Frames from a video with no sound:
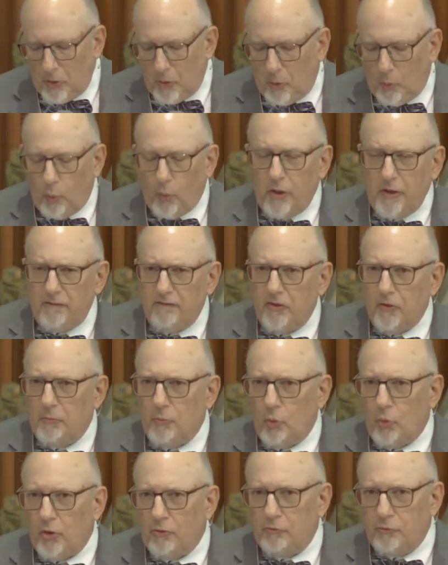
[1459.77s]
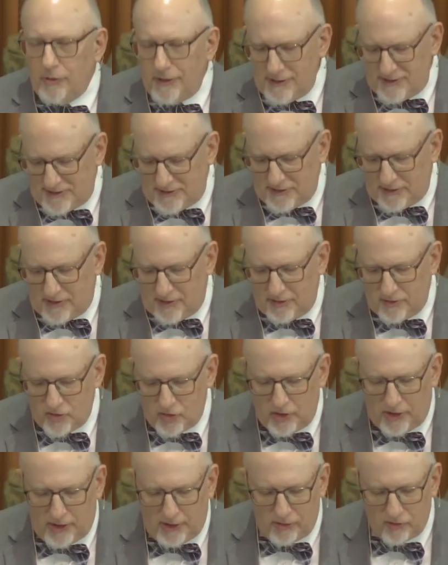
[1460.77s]
One of the more recent
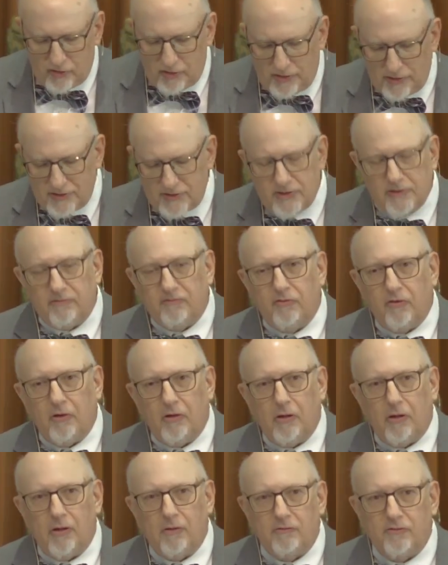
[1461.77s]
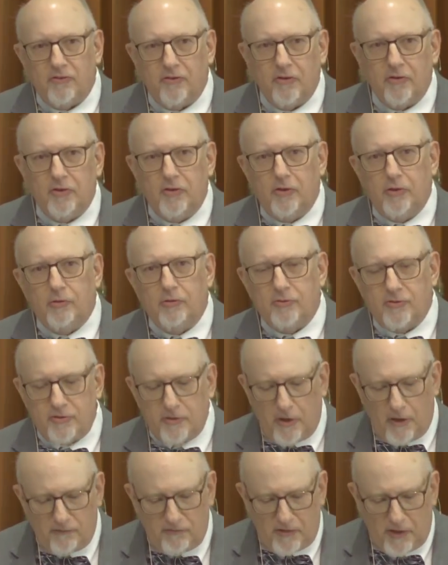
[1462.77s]
changes involves the use
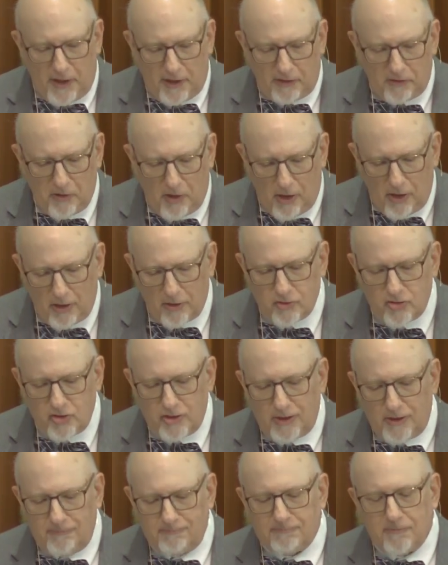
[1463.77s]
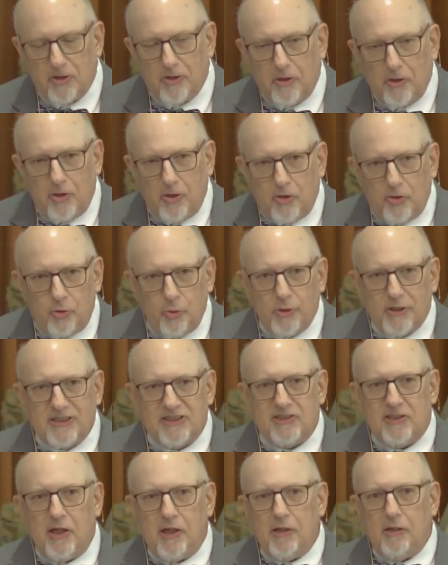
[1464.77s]
of technology to
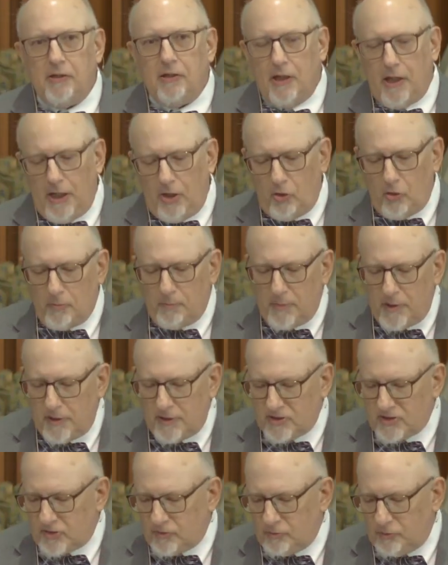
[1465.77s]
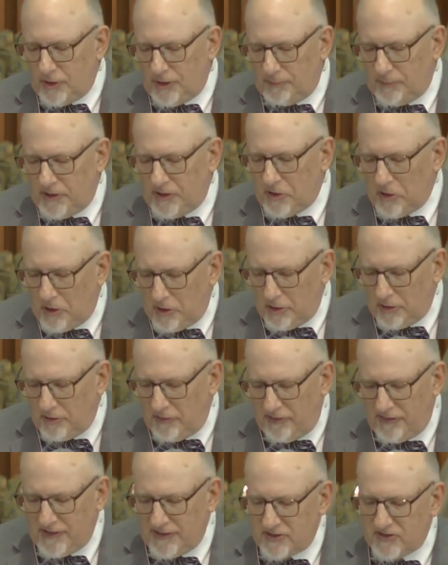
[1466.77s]
extend our ministry
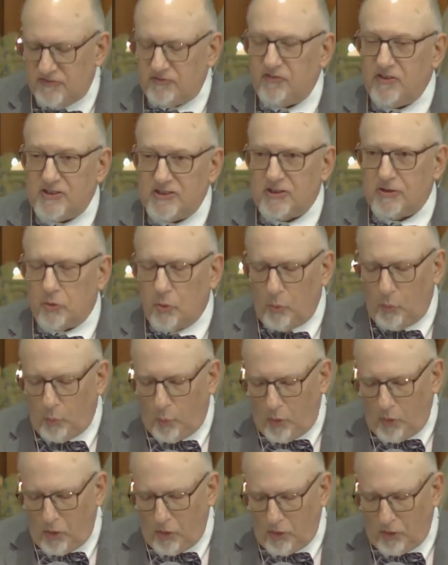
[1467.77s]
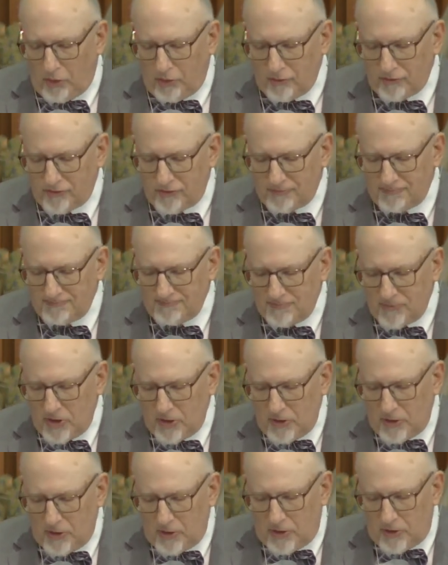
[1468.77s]
beyond these physical walls
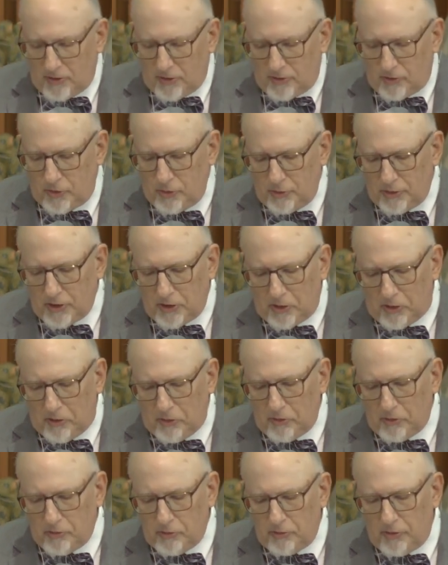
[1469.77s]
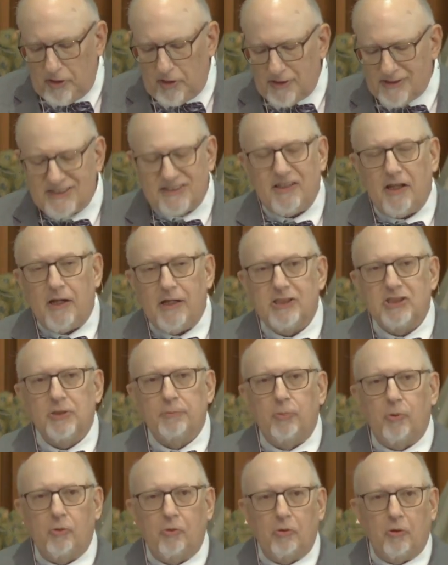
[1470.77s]
to include a
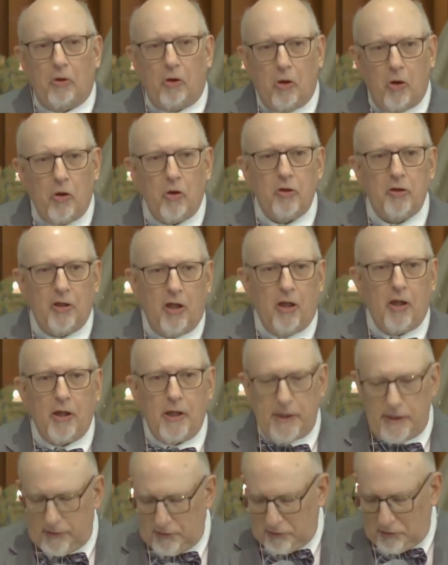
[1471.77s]
sizable online